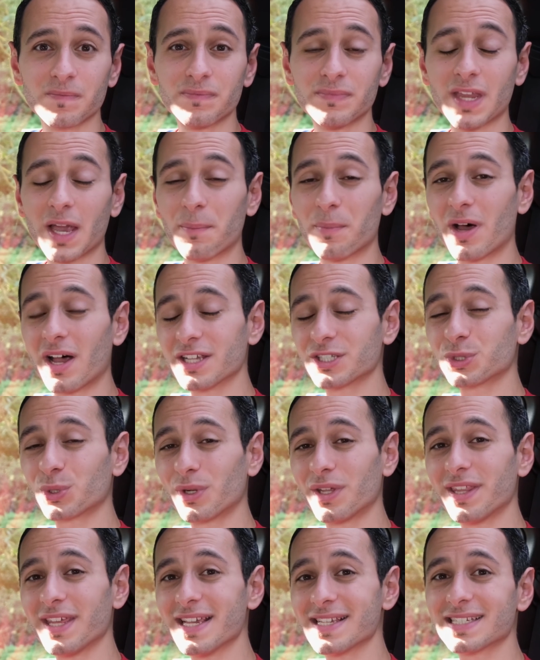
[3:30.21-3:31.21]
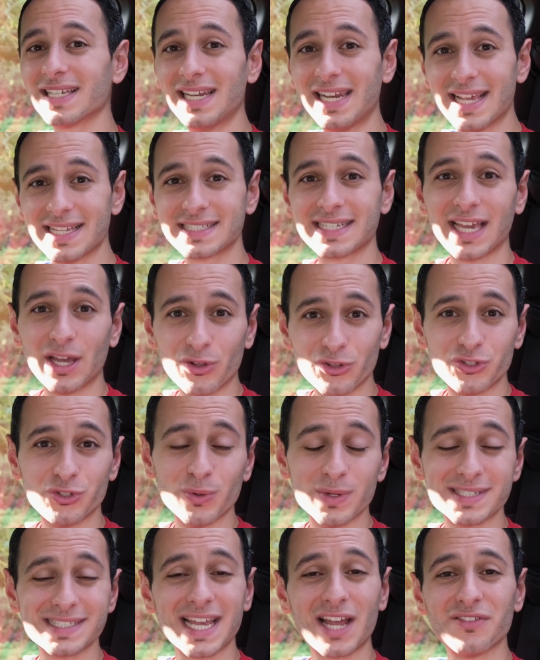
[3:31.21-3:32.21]
Now, past all of this, let's get onto
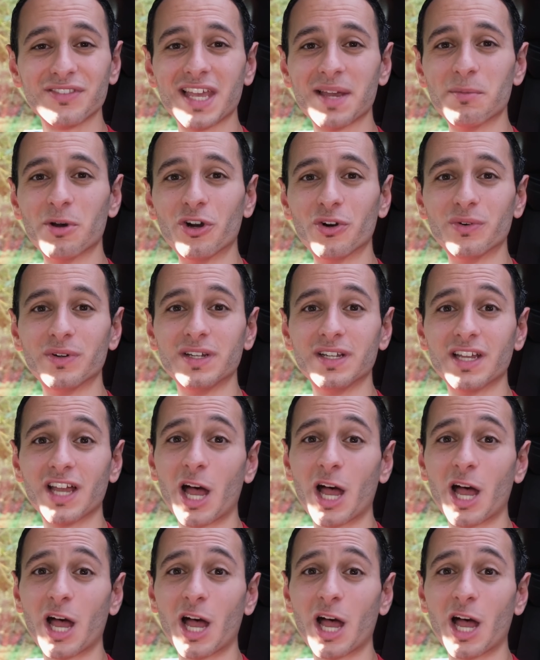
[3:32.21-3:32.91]
a sound demo.